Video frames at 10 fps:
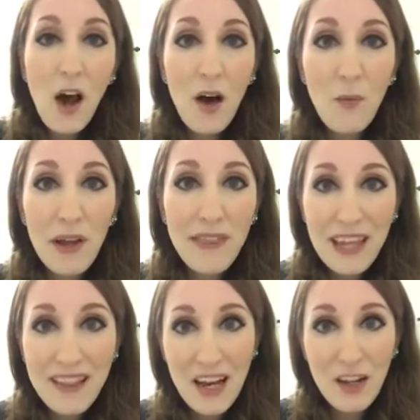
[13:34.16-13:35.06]
one
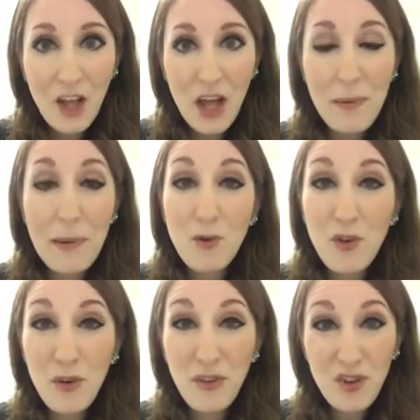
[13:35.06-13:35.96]
thing that a lot of people
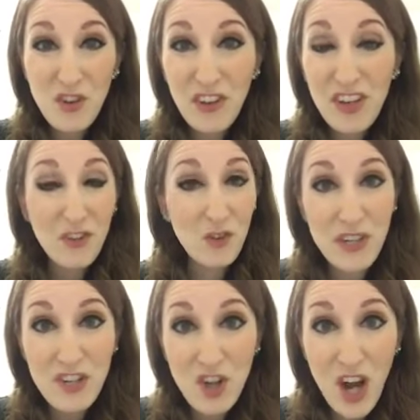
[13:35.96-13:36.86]
do is they're just going to
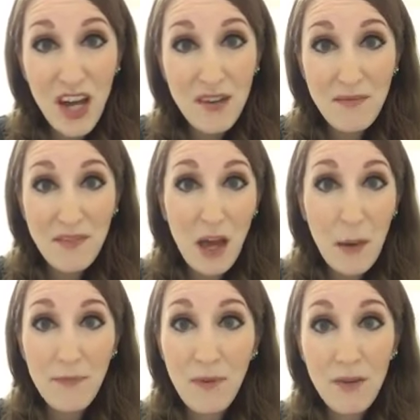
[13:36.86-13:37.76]
screenshot a,
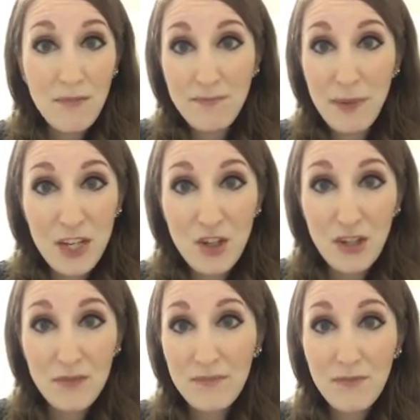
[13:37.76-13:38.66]
a
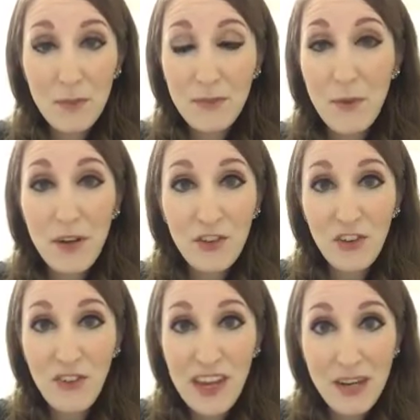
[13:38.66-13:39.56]
picture from someone else's
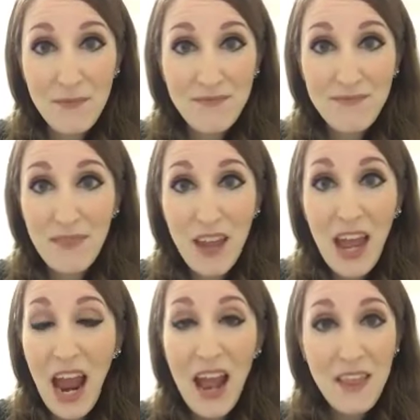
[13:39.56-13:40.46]
feed
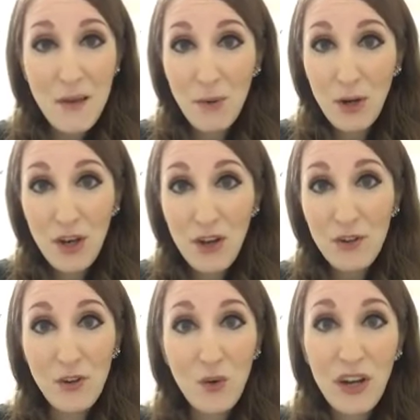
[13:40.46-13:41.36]
gotcha and then put it on
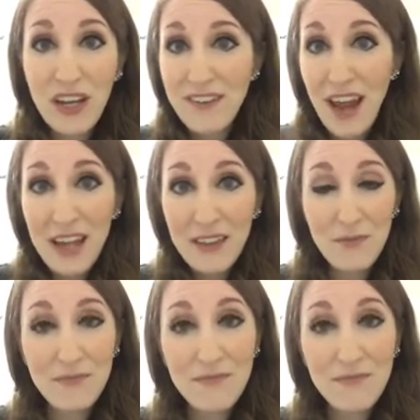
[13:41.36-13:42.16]
their story and tag them